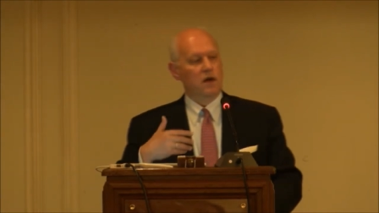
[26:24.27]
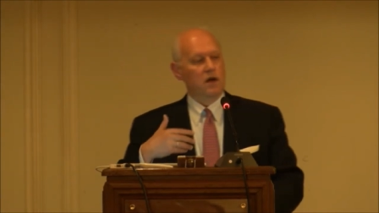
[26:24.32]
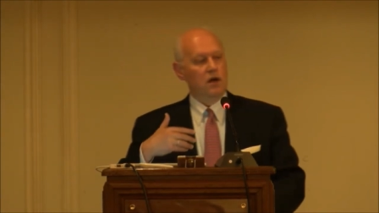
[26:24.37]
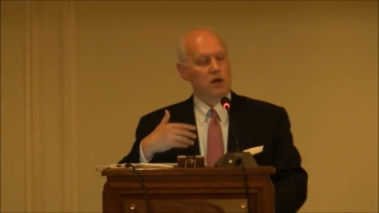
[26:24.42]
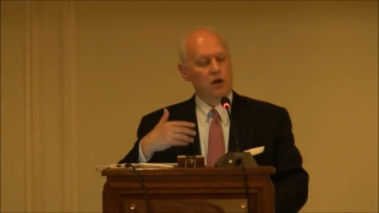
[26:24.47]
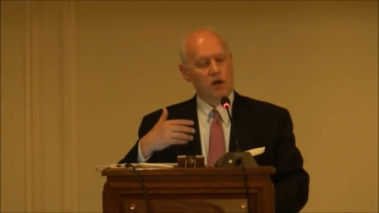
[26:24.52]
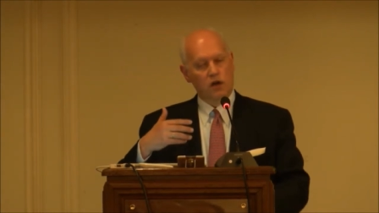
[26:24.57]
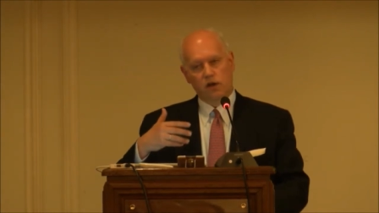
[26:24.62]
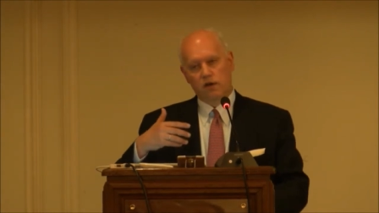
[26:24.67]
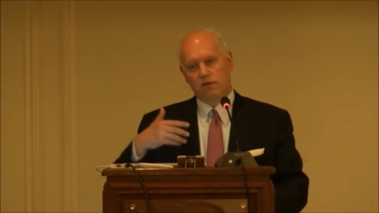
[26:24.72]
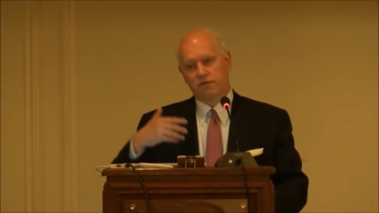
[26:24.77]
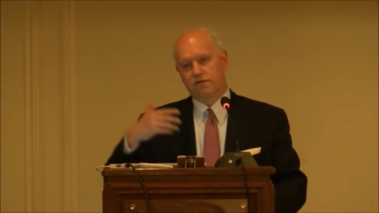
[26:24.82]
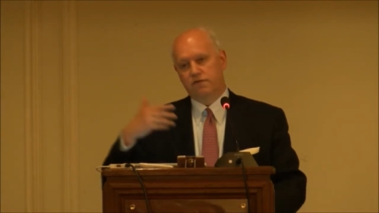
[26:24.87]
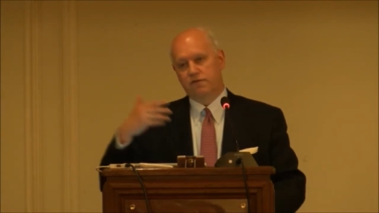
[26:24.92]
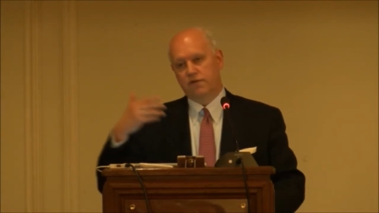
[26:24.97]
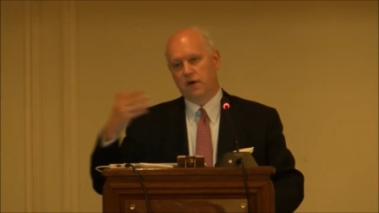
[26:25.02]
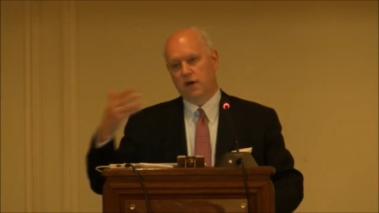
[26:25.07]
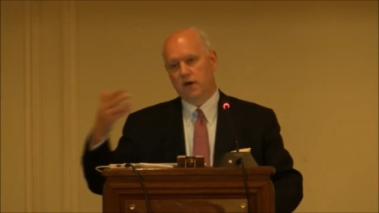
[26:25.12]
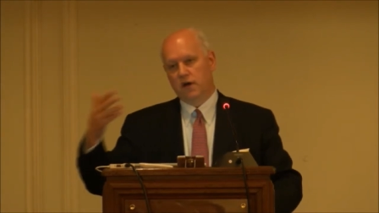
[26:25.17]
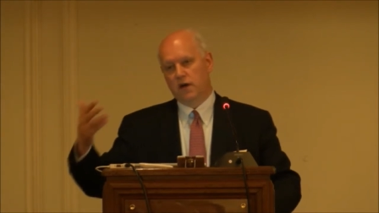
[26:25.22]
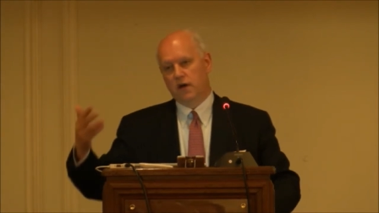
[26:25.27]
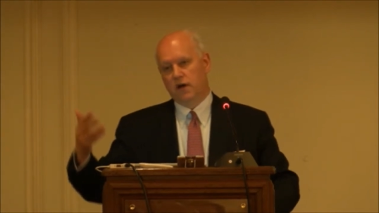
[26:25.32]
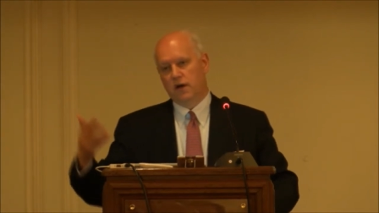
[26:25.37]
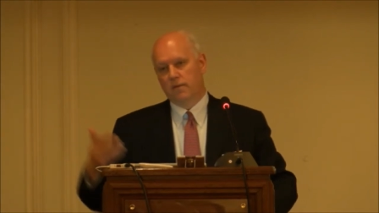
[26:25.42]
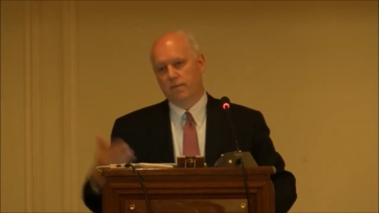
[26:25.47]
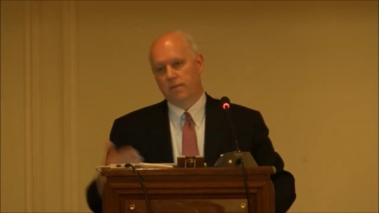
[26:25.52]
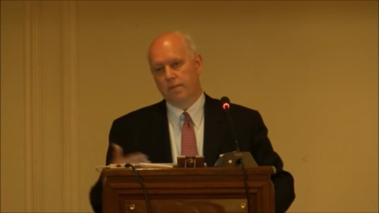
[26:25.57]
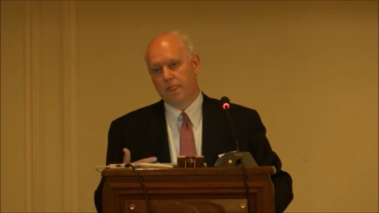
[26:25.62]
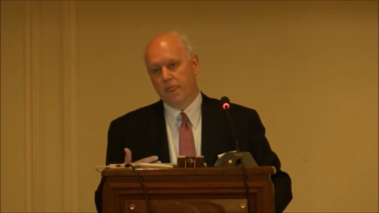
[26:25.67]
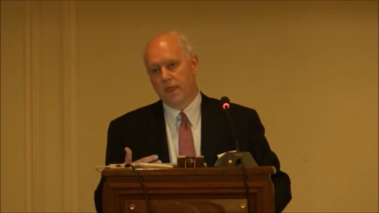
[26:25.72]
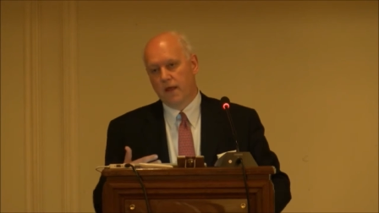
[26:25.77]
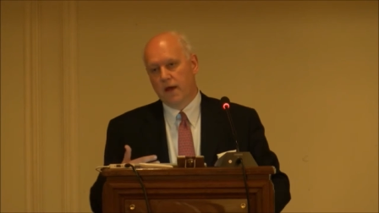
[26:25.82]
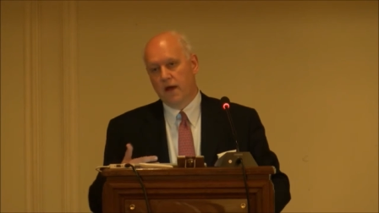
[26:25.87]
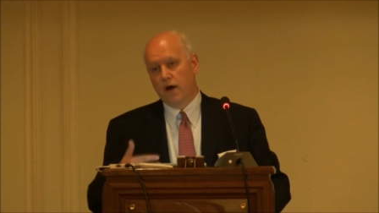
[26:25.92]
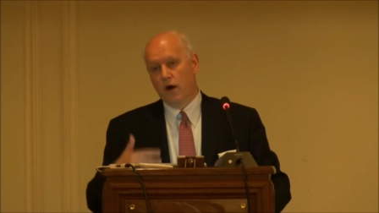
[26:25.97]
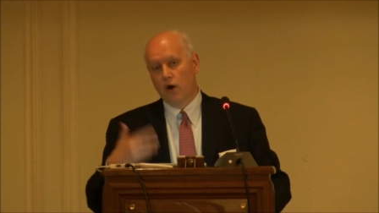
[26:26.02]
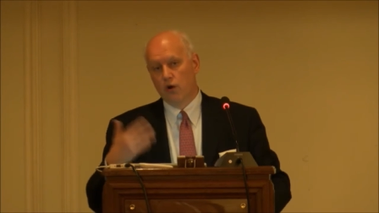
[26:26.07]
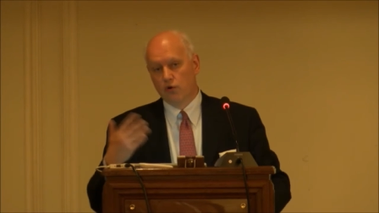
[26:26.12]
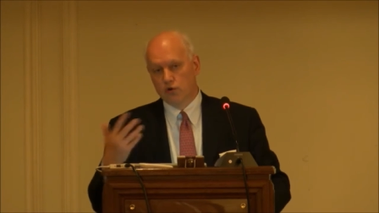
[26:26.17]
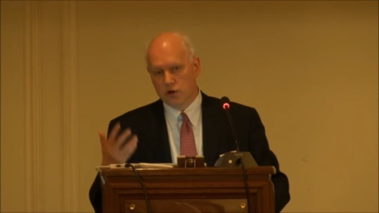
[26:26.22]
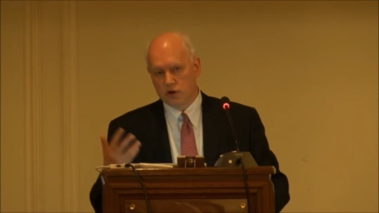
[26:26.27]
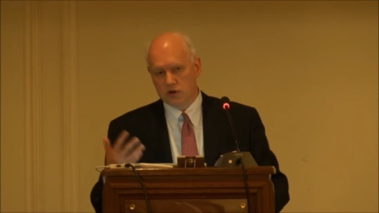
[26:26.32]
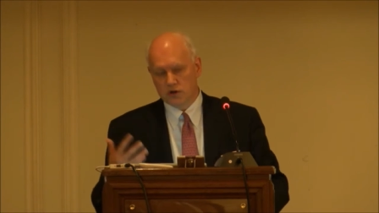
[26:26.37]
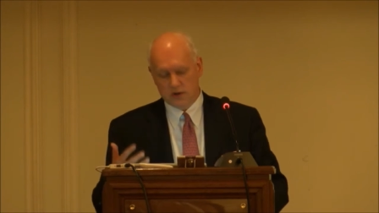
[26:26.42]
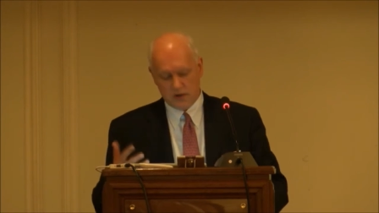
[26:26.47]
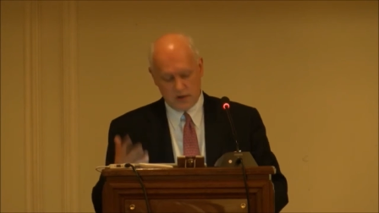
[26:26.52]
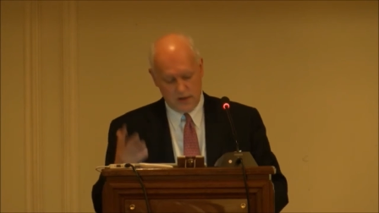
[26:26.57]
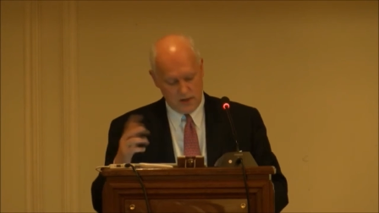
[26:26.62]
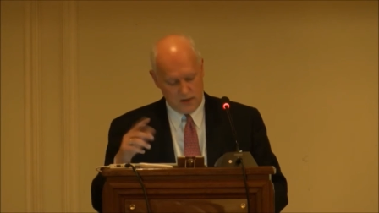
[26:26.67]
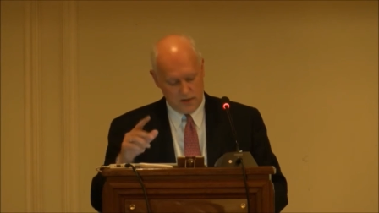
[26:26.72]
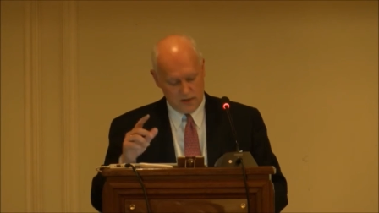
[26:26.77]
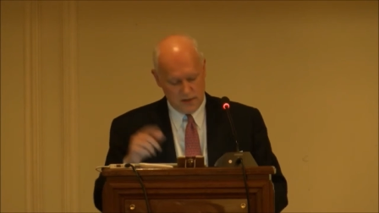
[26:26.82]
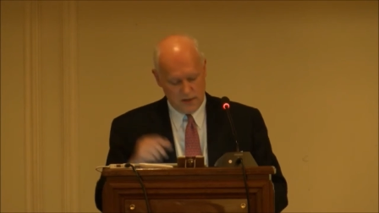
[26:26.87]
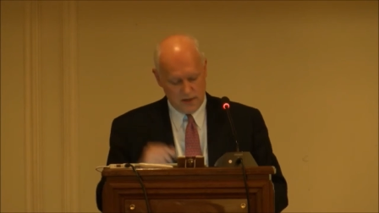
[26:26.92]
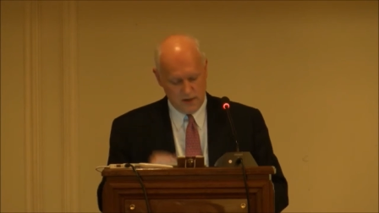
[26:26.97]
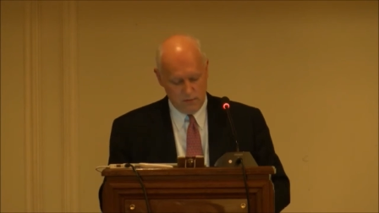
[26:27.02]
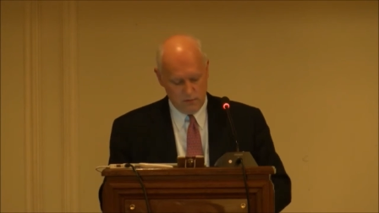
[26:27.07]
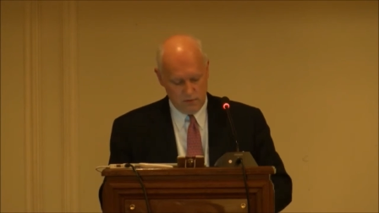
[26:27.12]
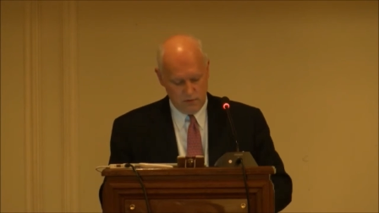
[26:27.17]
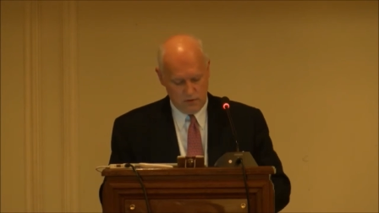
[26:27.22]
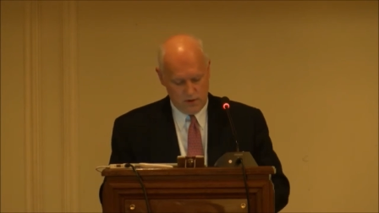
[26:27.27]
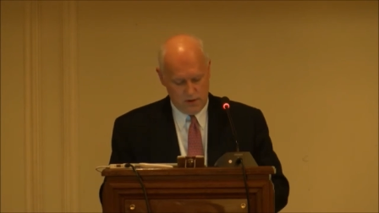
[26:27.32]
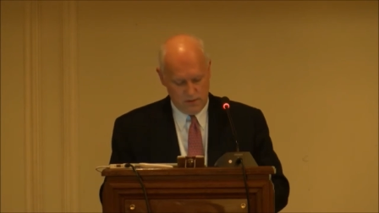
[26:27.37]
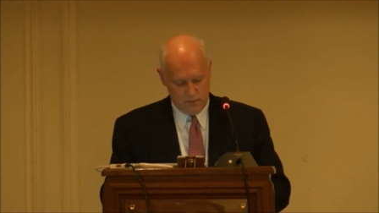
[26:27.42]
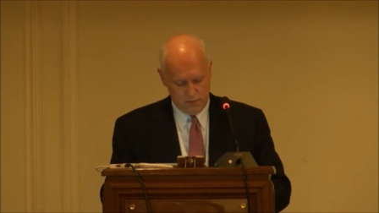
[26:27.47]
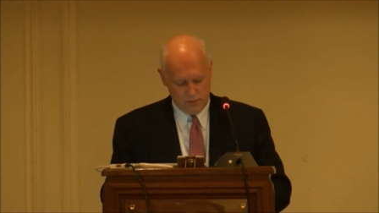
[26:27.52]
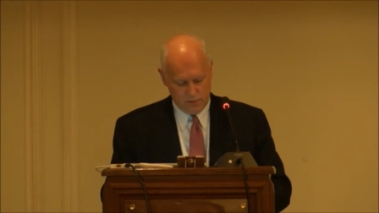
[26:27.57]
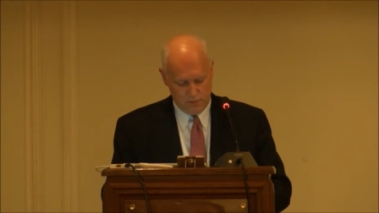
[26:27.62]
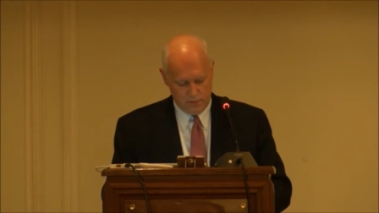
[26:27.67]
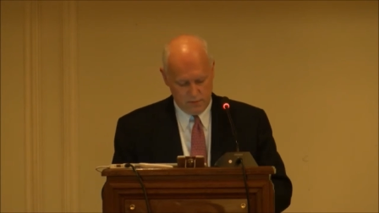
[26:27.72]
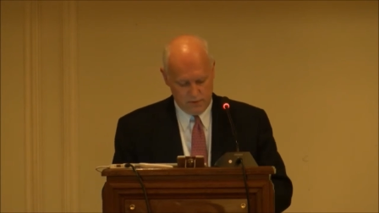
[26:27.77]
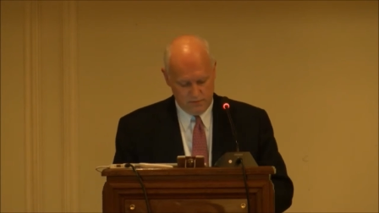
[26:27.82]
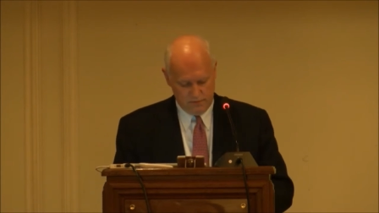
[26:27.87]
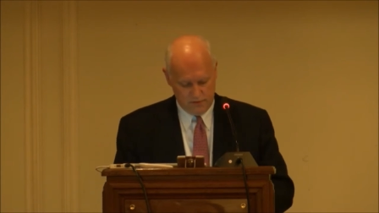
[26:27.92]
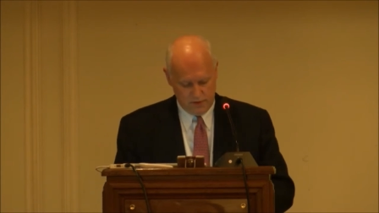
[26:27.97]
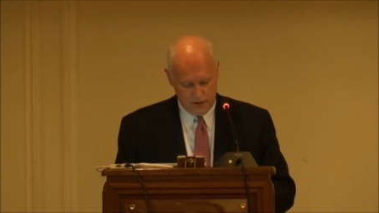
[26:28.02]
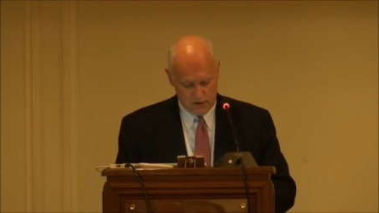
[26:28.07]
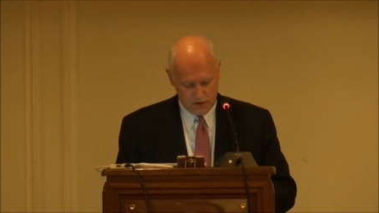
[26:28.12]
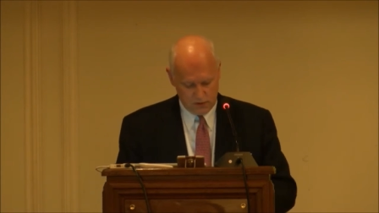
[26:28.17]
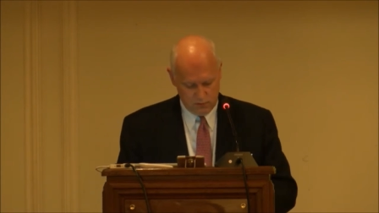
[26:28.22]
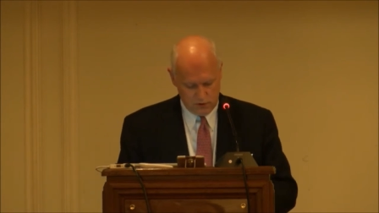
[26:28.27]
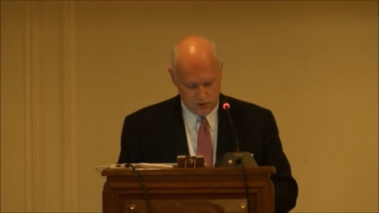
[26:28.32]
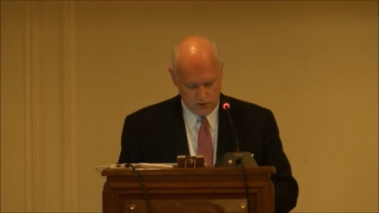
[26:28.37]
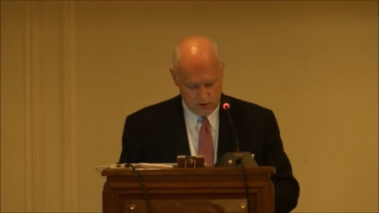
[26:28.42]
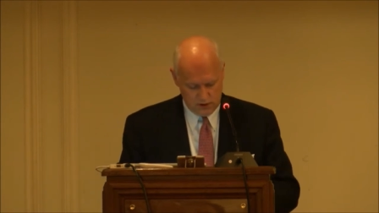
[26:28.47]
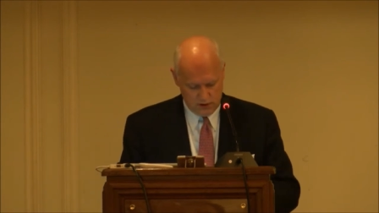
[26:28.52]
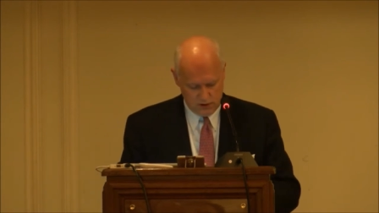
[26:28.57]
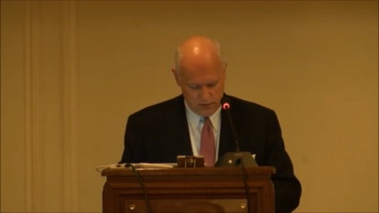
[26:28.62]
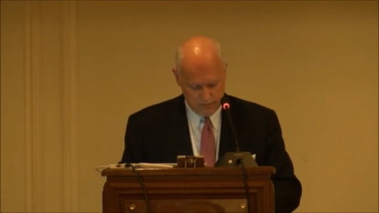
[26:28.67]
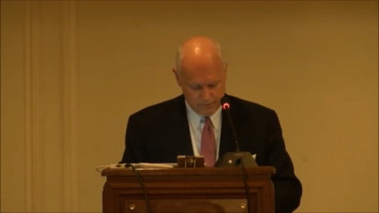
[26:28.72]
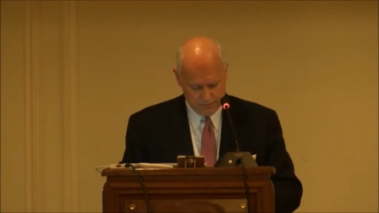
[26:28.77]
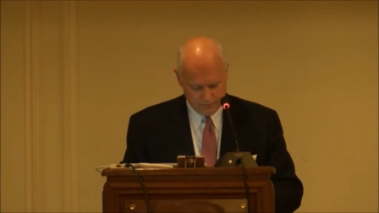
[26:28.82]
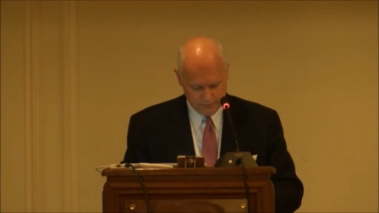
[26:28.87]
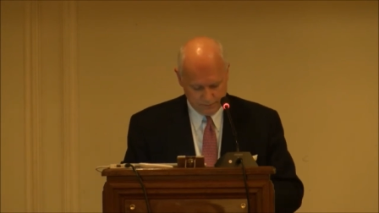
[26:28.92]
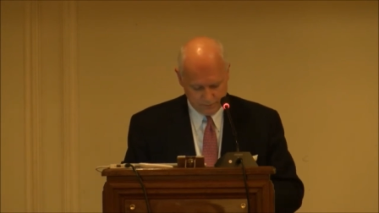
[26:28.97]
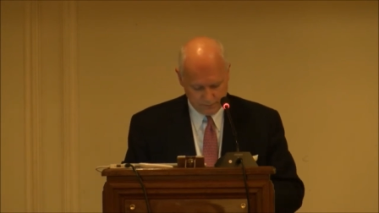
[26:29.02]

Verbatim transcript: a lot of um, owners, and I think I will, I will probably finish with the,